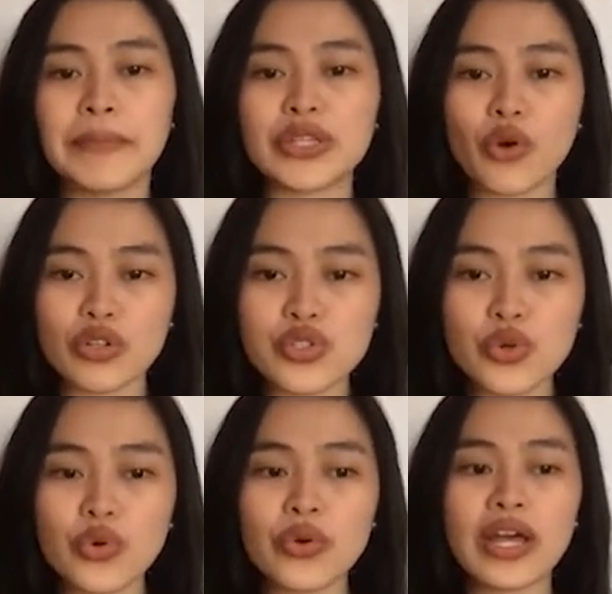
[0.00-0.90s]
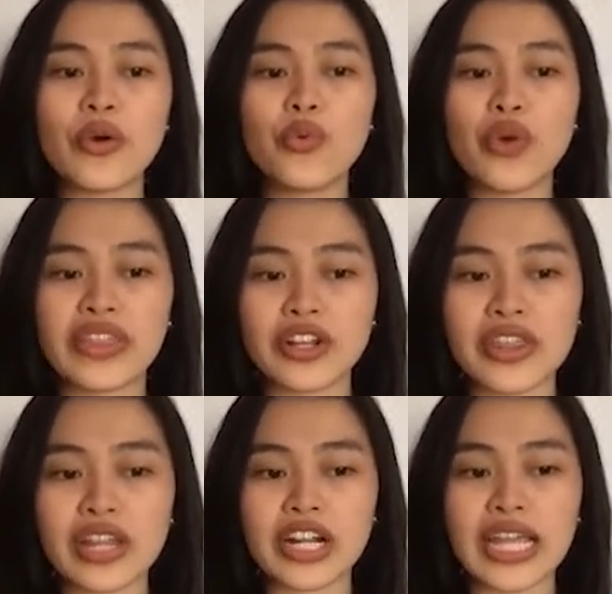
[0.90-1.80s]
But also
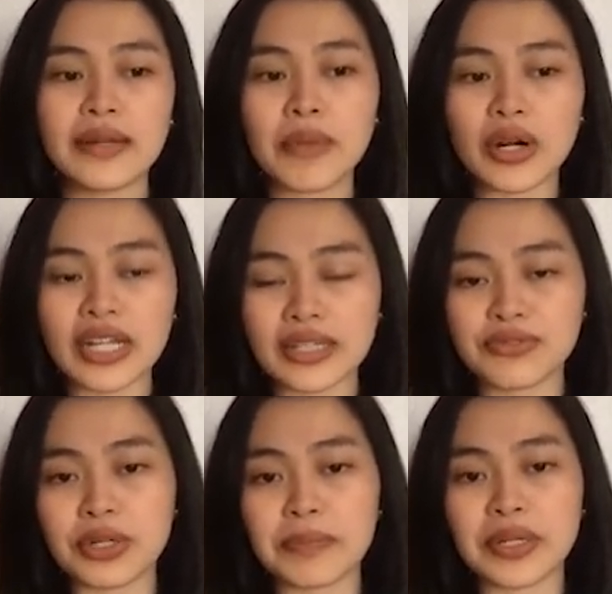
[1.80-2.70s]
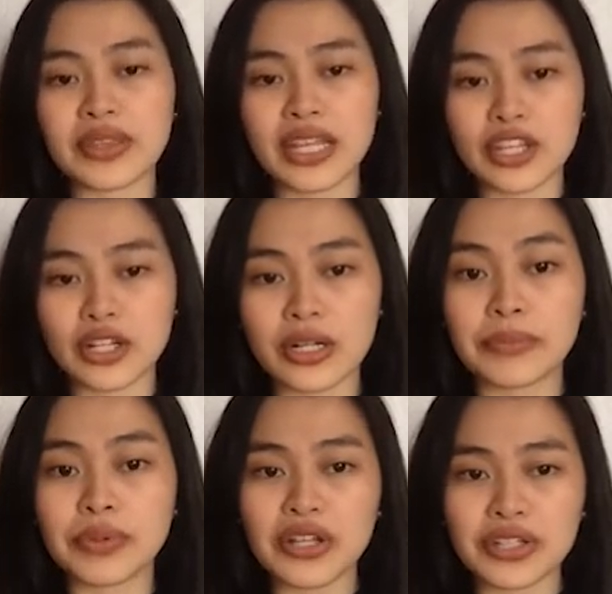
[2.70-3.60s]
whether they're in market for a
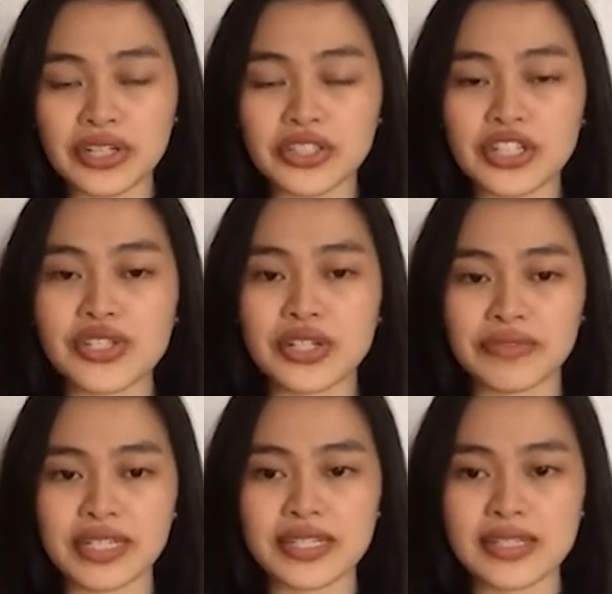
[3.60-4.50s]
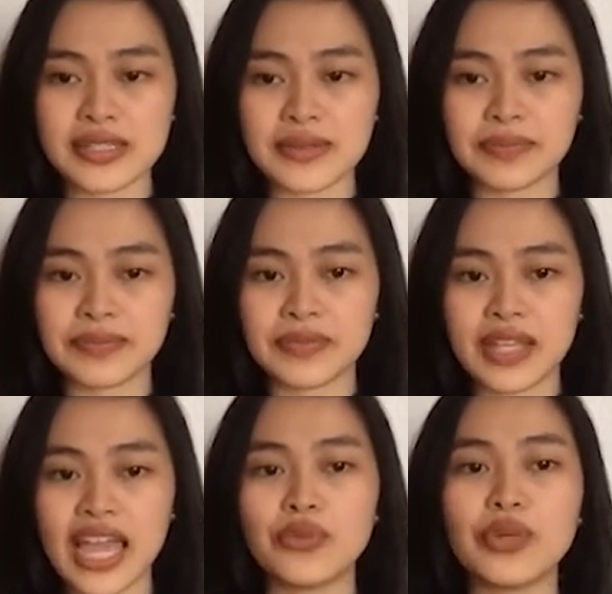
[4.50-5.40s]
particular product or service.
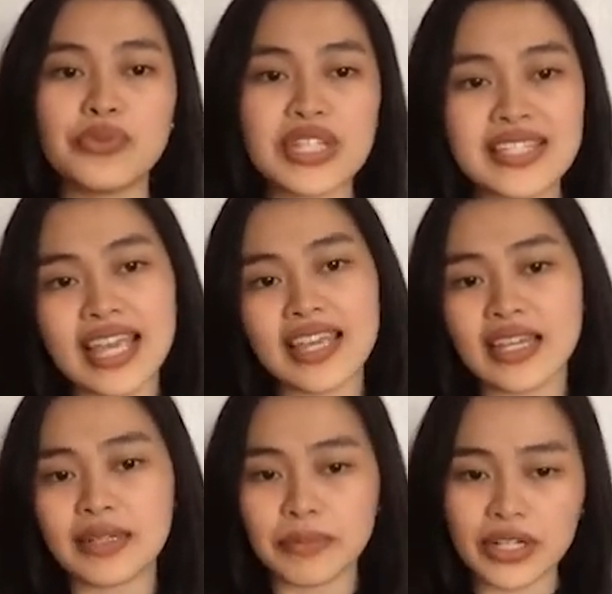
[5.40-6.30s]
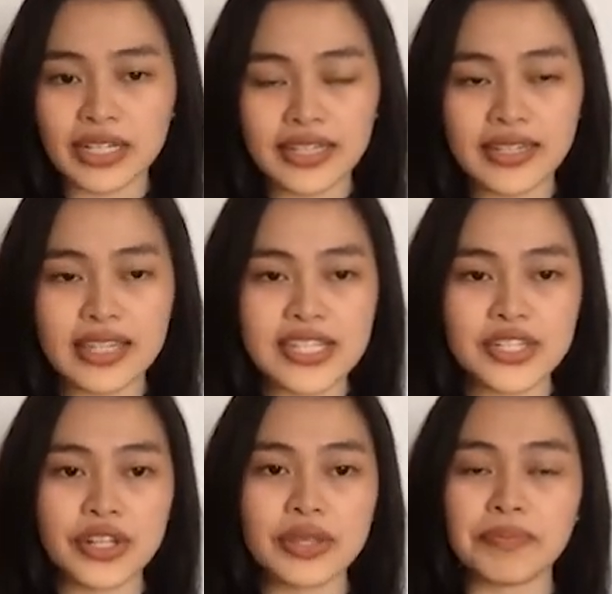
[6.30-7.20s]
And when we say in market,
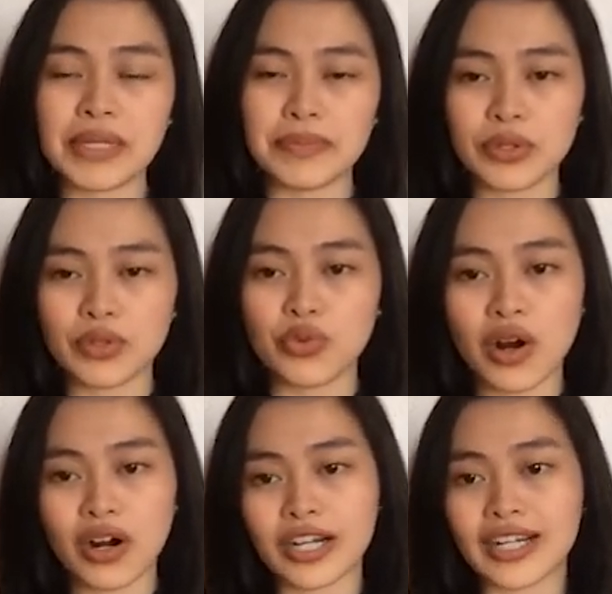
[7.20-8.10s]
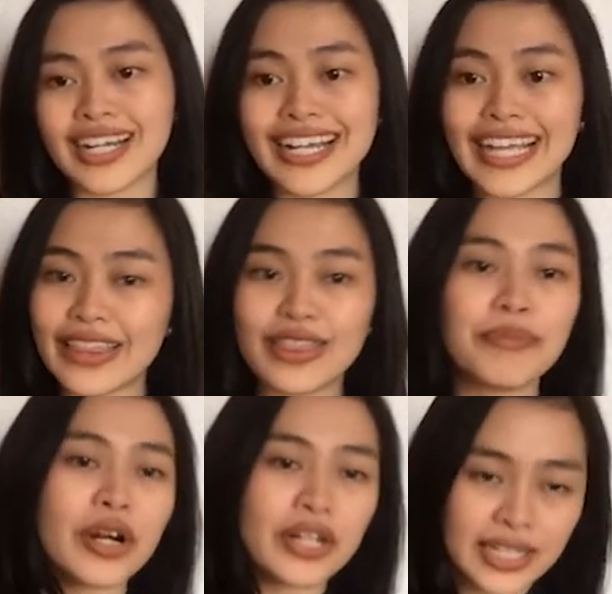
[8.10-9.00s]
these are the people who are in
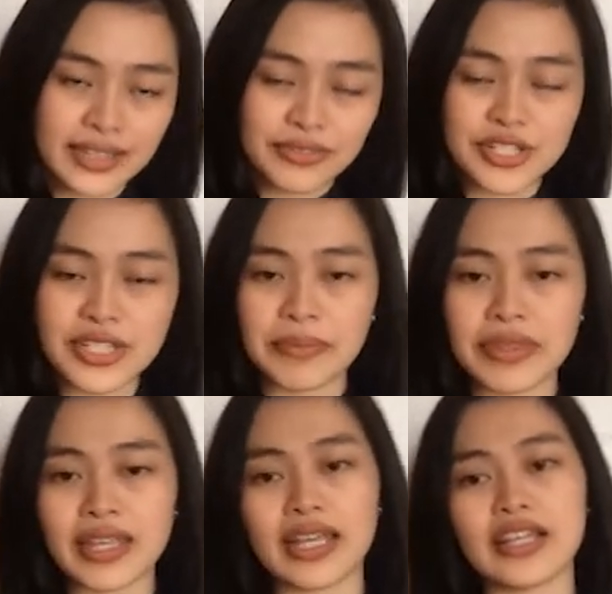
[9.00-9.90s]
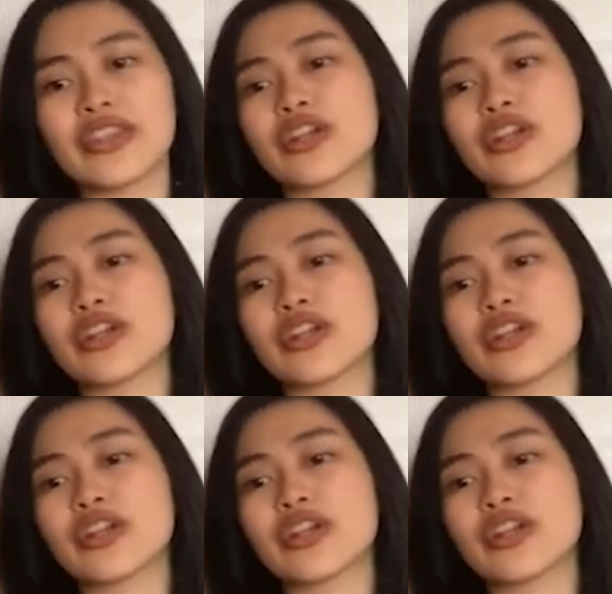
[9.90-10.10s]
the market for something.